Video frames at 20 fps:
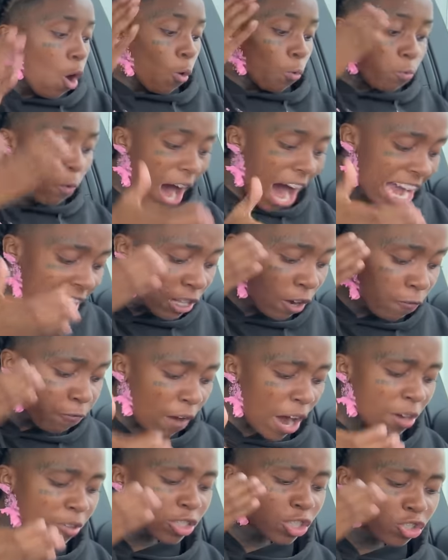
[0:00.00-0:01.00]
Why the f
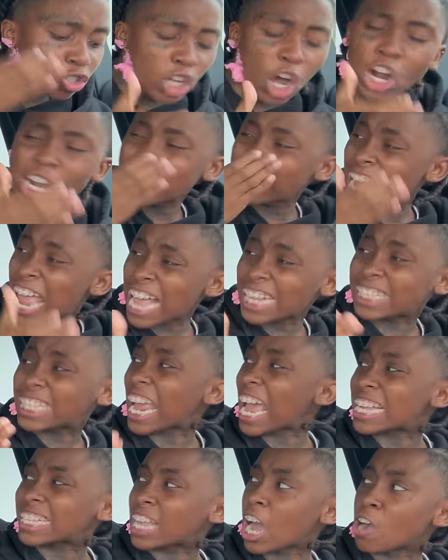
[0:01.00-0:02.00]
this nasty
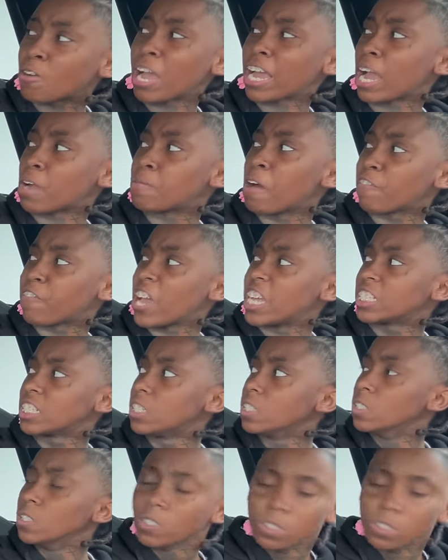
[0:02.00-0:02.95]
ass cocaine Kim, I